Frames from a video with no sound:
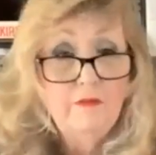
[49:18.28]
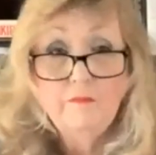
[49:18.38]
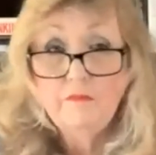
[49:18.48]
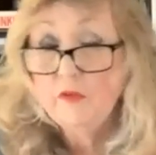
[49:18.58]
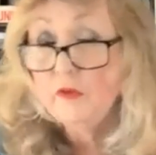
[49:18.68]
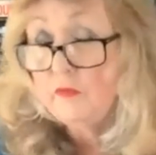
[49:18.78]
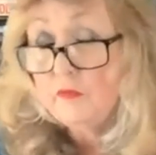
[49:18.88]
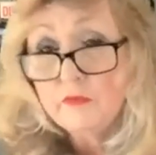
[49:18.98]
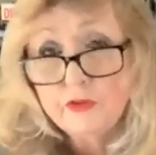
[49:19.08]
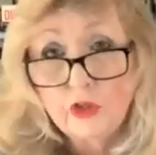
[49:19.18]
the
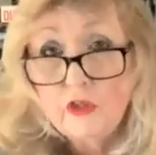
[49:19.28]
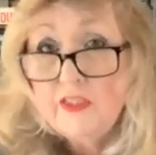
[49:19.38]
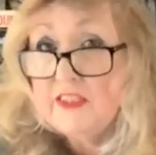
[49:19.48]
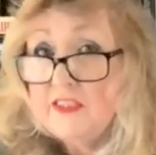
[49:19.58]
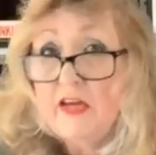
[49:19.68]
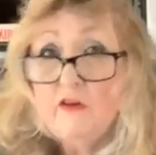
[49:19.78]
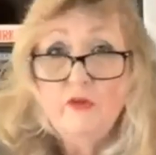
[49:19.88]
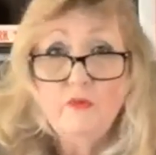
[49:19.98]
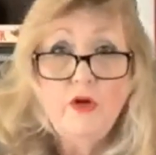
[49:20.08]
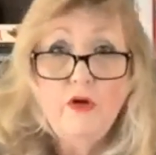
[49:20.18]
journalist is out on
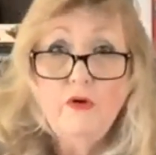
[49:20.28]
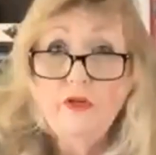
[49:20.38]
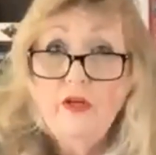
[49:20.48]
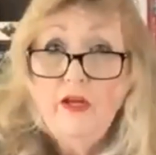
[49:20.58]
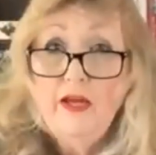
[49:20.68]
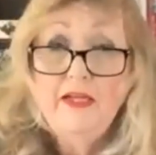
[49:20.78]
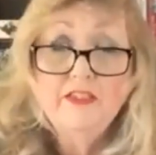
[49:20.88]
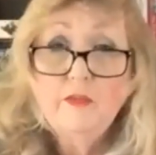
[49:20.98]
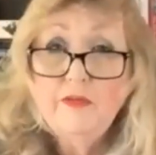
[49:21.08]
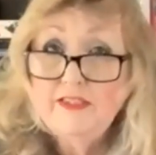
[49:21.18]
the road and
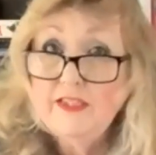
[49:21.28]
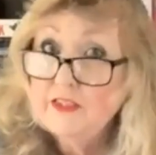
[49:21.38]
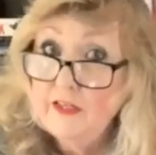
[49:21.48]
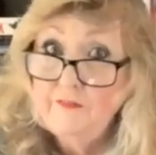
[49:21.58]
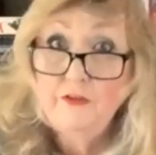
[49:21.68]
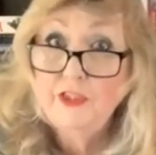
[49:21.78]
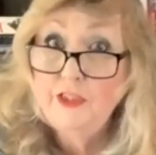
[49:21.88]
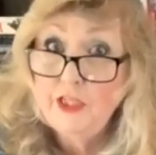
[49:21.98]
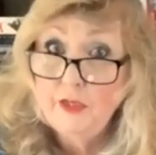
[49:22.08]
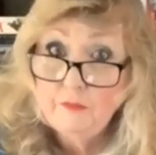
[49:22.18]
somebody says, if you
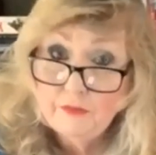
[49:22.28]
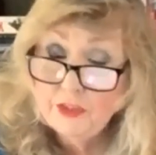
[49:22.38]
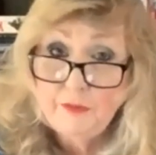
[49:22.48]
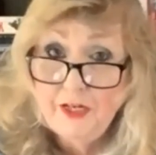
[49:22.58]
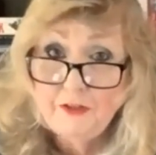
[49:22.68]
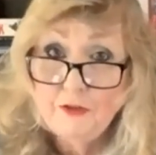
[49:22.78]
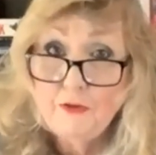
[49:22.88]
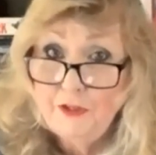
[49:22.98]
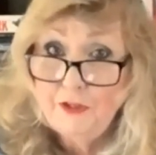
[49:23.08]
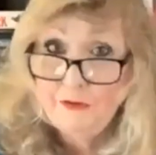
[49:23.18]
see Jim
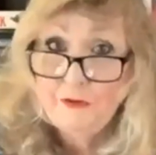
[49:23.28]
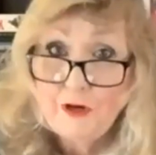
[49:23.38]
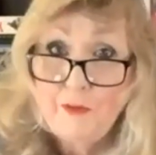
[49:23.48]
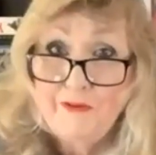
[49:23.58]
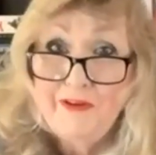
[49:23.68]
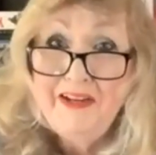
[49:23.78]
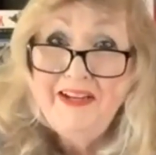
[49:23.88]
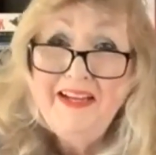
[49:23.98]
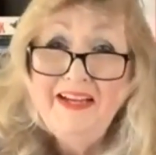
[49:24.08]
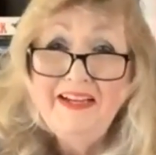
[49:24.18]
Cantori, you're in trouble.
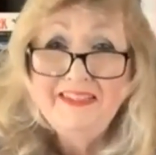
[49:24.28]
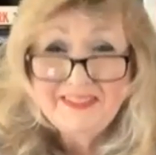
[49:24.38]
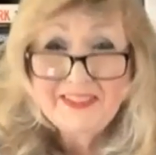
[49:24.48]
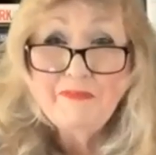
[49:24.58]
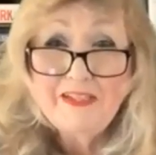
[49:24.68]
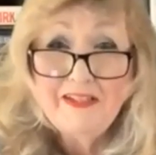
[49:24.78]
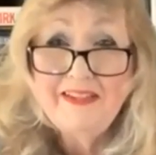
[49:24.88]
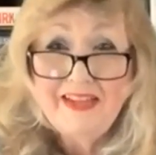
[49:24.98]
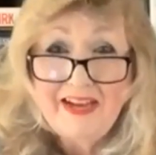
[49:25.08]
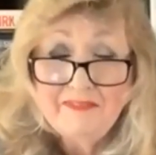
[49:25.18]
Something like
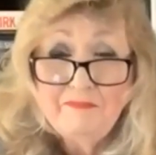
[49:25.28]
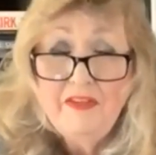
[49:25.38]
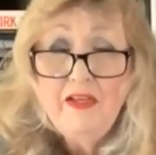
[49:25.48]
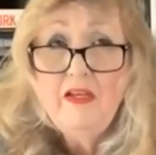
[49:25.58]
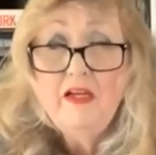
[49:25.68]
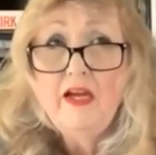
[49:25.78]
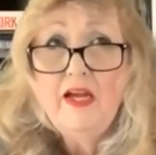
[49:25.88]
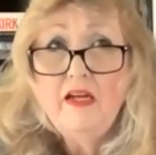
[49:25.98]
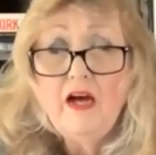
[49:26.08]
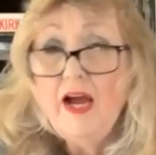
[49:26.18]
that.
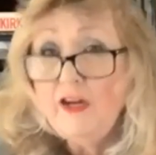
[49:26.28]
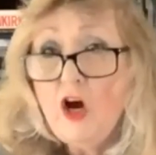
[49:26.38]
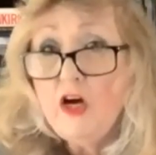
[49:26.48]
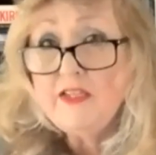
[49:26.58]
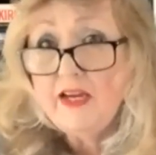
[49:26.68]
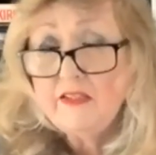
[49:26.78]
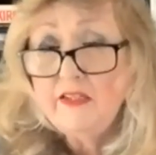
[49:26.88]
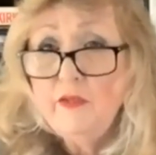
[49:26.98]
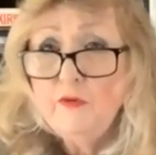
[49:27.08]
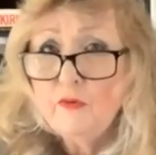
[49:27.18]
And I contacted
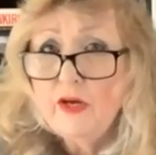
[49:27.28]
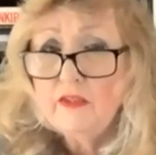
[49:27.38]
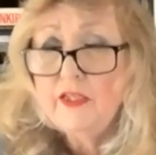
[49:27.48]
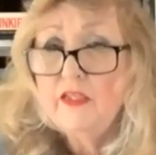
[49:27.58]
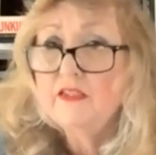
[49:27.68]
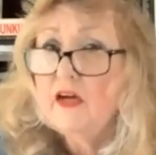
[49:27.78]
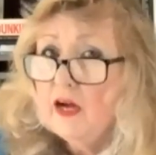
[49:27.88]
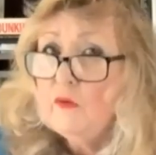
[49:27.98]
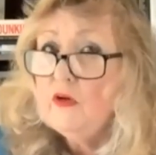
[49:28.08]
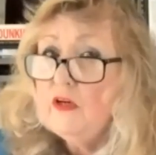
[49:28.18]
him directly because
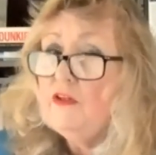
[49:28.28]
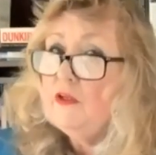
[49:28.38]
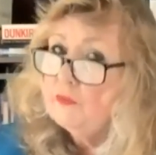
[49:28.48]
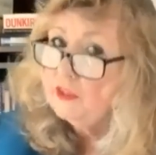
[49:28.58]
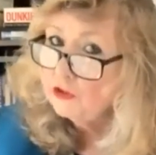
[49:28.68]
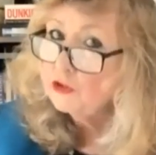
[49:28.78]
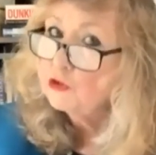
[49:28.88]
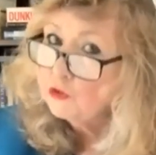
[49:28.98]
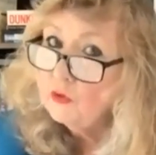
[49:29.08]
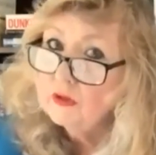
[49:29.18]
I wanted to be
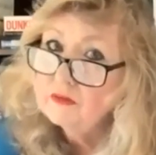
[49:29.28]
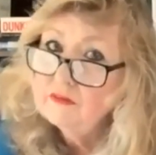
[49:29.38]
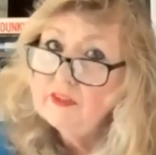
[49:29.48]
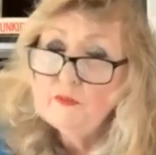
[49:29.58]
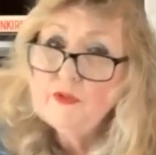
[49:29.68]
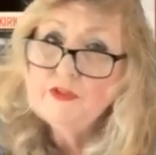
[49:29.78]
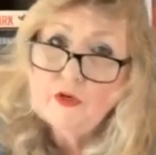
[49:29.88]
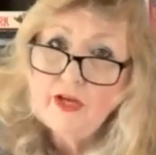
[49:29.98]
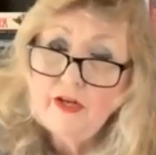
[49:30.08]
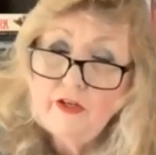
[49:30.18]
sure it was
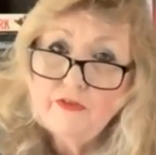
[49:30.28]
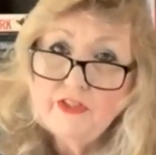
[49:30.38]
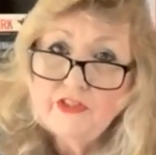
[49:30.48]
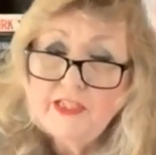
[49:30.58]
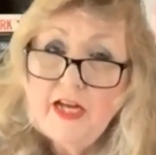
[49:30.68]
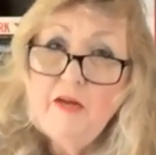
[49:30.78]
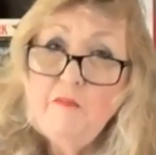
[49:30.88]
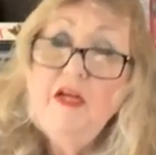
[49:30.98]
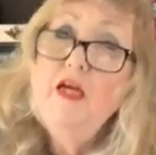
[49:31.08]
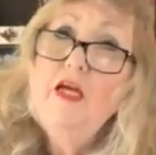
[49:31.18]
okay to use his name.
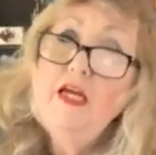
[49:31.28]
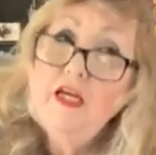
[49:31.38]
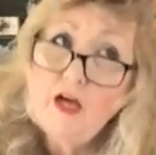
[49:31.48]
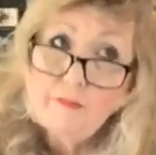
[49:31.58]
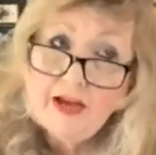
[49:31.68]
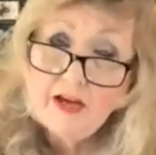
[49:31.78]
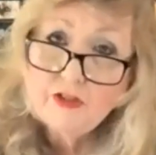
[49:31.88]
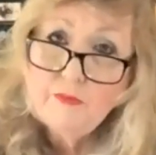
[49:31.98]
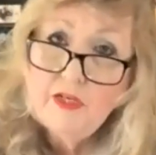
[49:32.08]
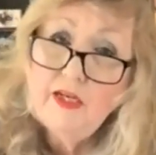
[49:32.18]
He got back
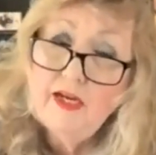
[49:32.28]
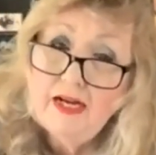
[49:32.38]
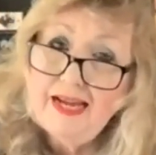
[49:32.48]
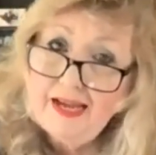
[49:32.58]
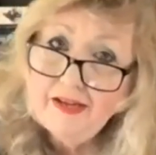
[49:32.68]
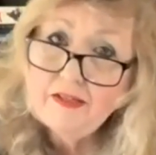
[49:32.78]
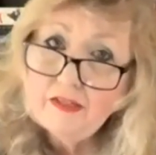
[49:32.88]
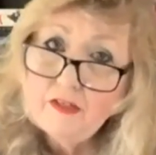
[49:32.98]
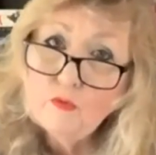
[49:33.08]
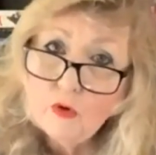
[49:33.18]
to me and I had it
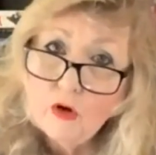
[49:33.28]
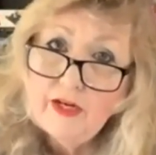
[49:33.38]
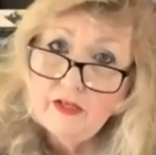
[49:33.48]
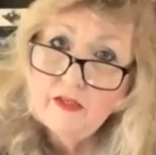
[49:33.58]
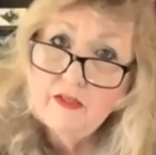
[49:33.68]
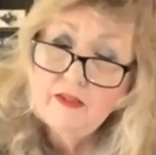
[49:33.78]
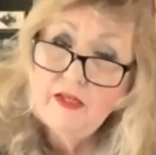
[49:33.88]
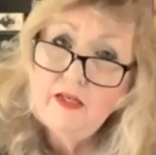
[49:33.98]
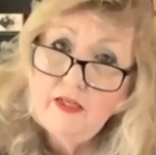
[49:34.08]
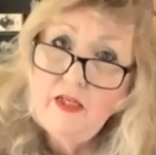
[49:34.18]
in writing
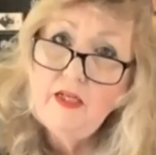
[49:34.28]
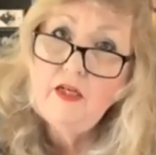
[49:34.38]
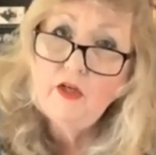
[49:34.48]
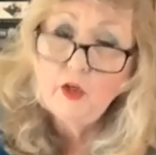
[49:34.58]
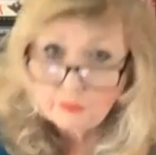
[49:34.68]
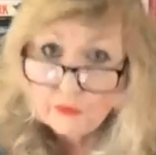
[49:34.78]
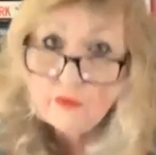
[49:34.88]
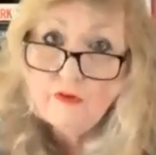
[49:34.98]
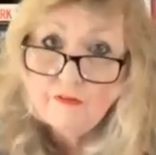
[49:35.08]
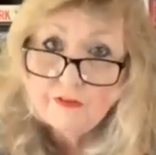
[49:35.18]
that he
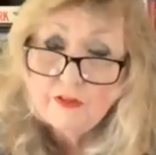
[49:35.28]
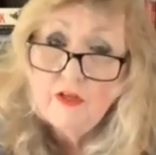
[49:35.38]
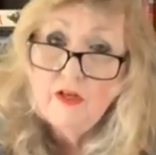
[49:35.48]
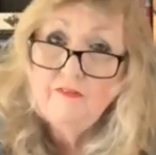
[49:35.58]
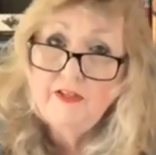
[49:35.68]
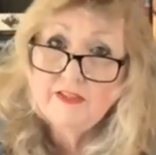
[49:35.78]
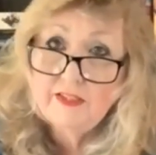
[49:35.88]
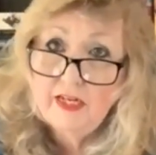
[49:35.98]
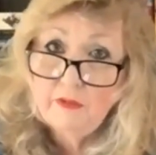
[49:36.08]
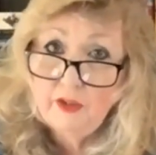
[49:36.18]
approved of his
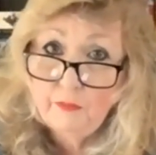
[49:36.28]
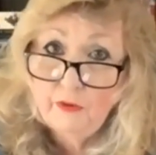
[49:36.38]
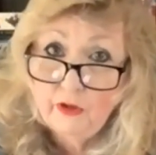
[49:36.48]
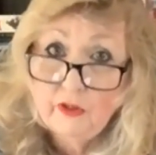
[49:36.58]
name in the book.